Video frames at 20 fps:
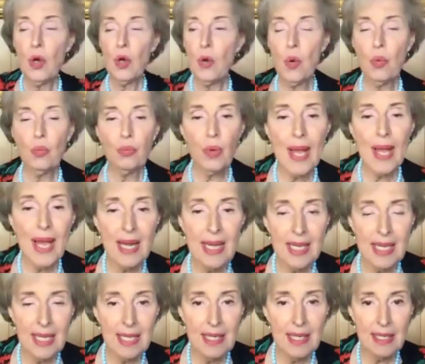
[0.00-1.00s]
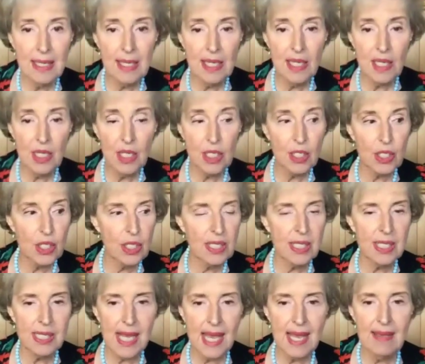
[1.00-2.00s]
ran in to
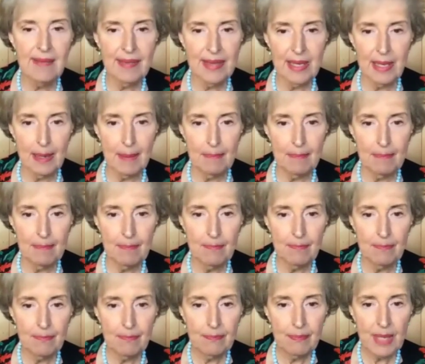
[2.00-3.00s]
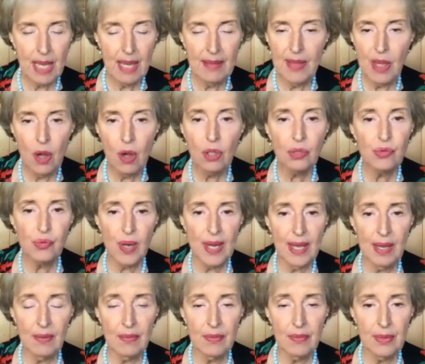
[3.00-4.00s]
save him, and they all
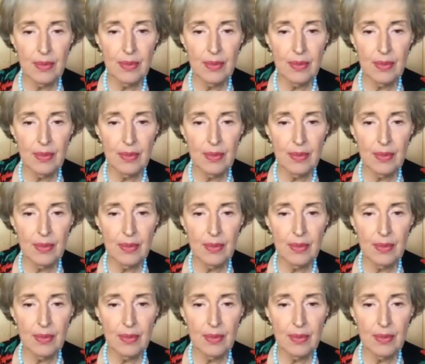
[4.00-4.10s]
drowned.